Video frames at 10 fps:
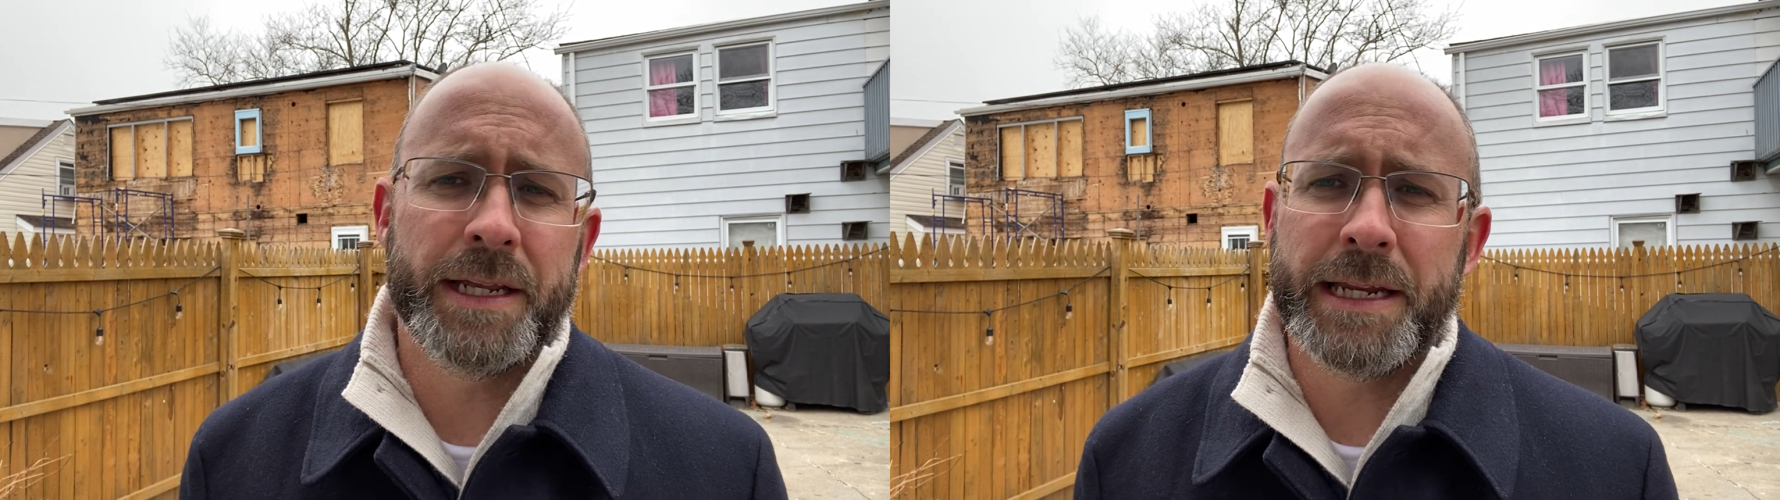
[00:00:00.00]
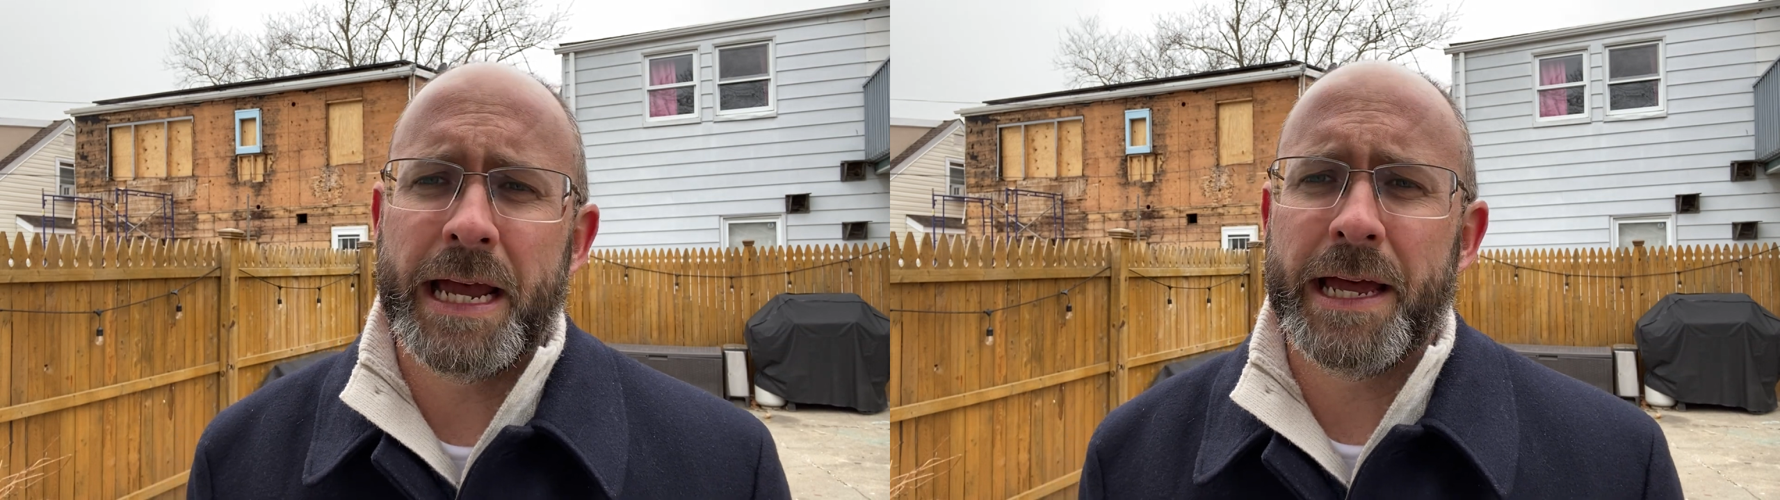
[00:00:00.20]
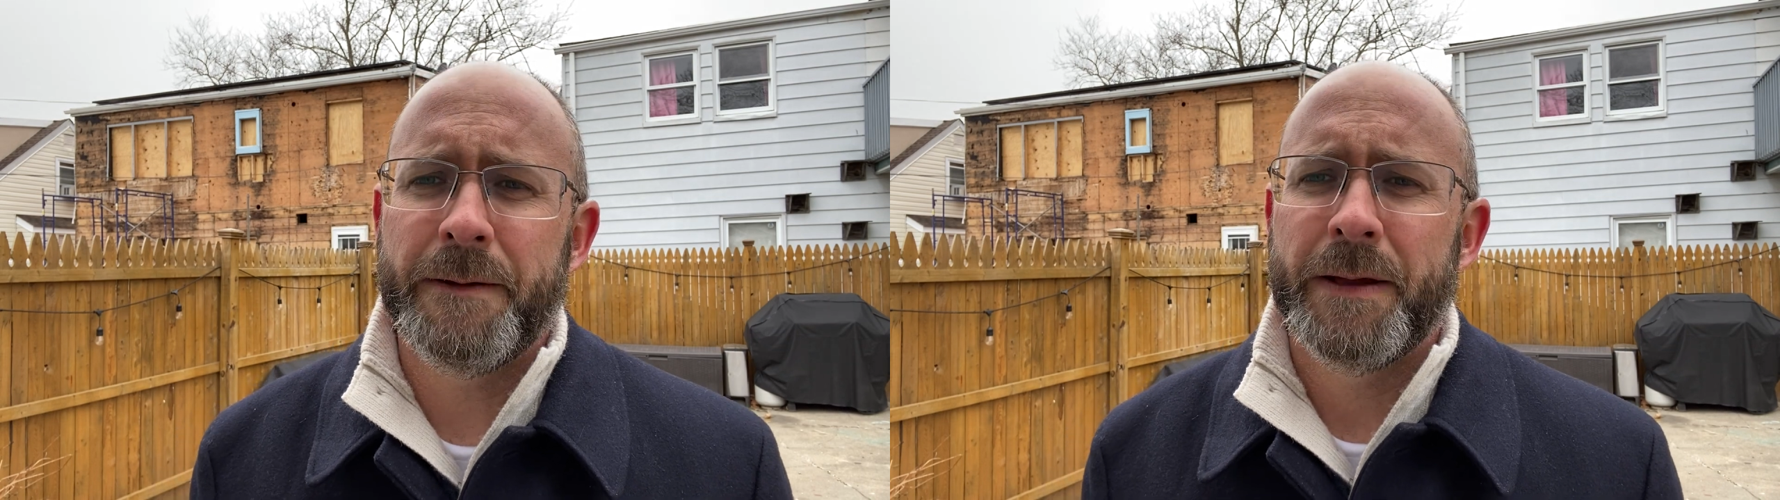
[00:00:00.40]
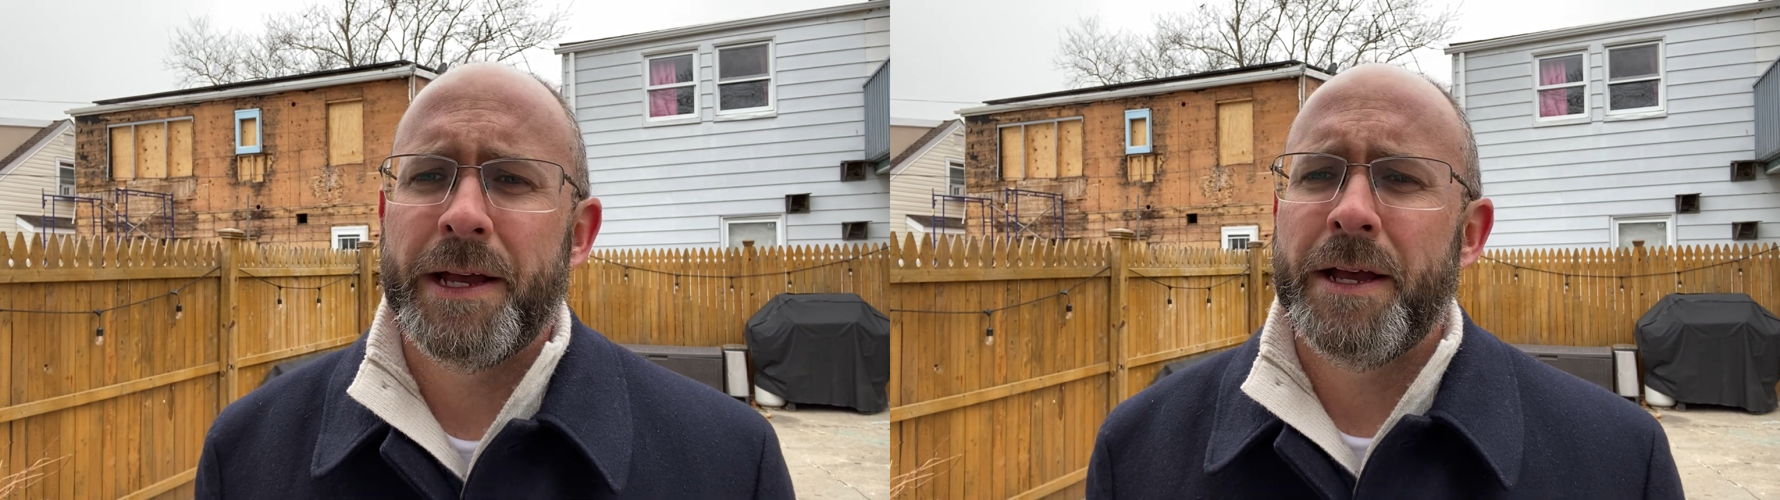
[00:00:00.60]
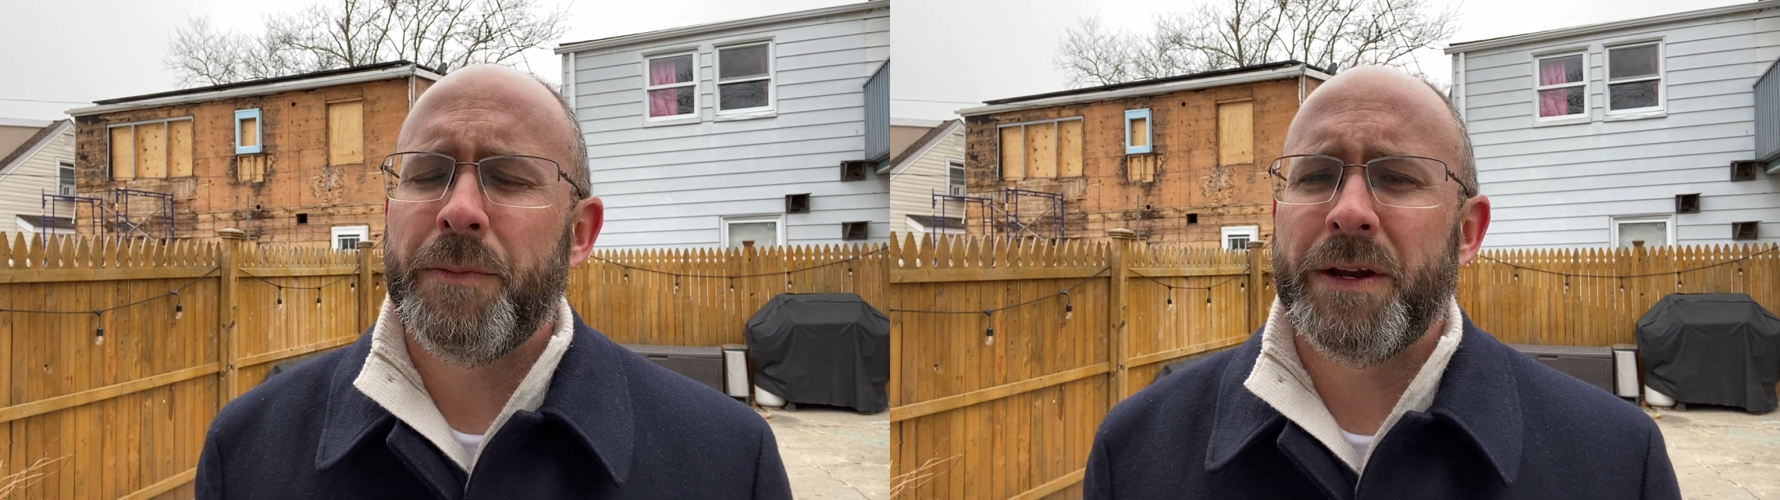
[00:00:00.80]
debt.
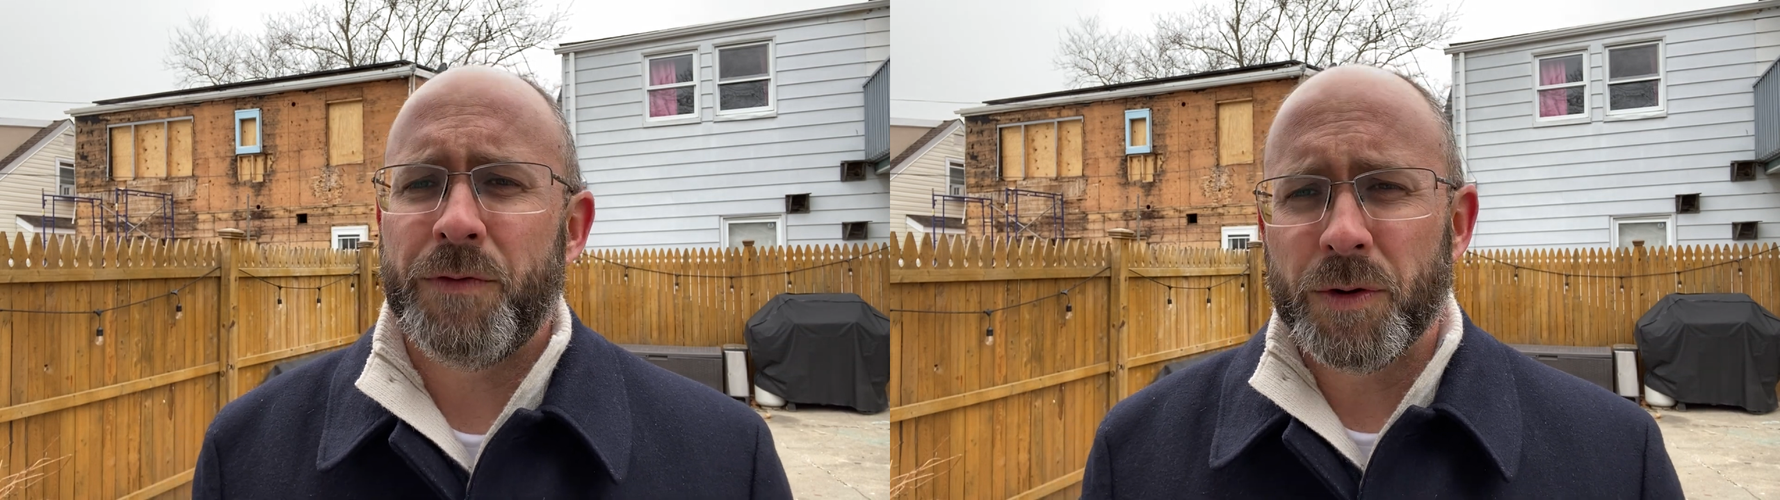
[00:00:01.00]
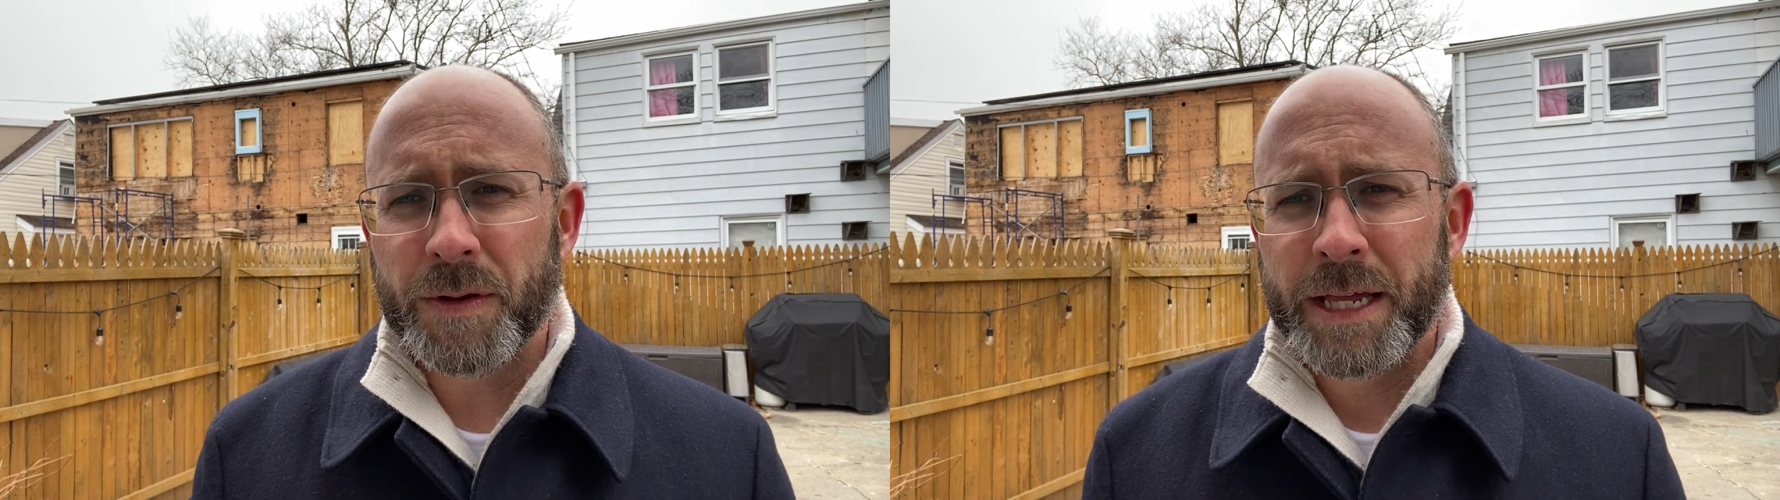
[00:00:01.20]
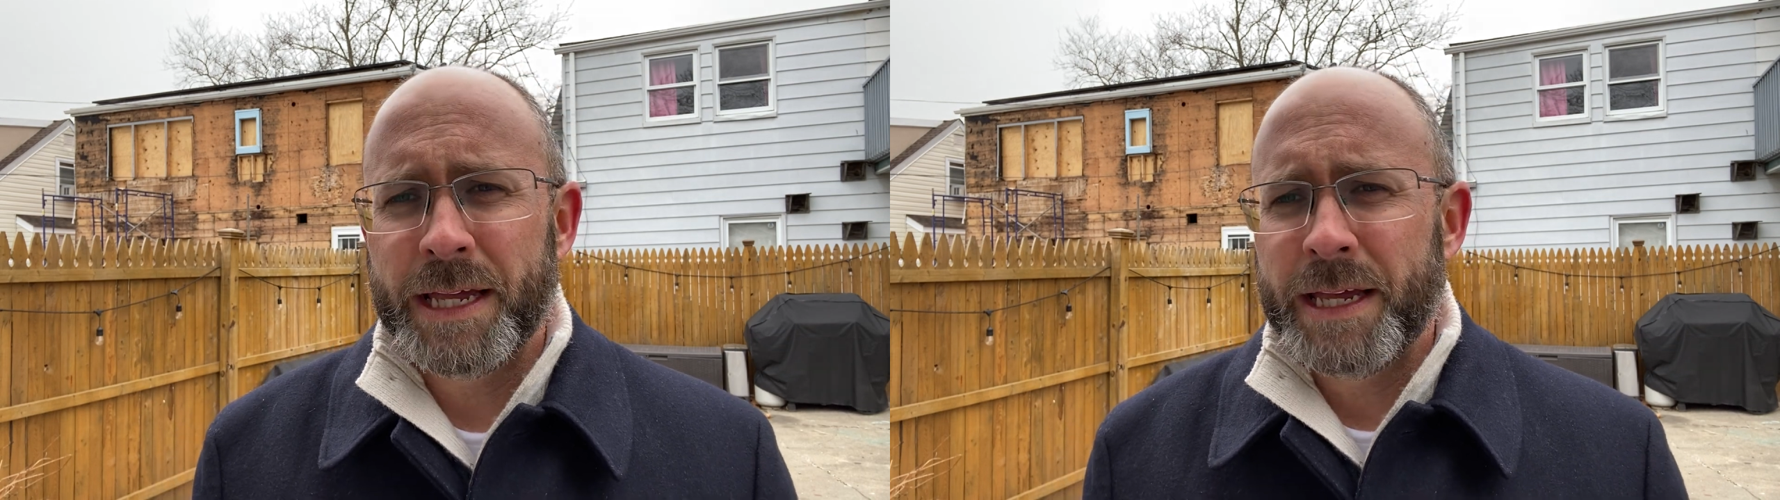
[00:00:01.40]
But if you'll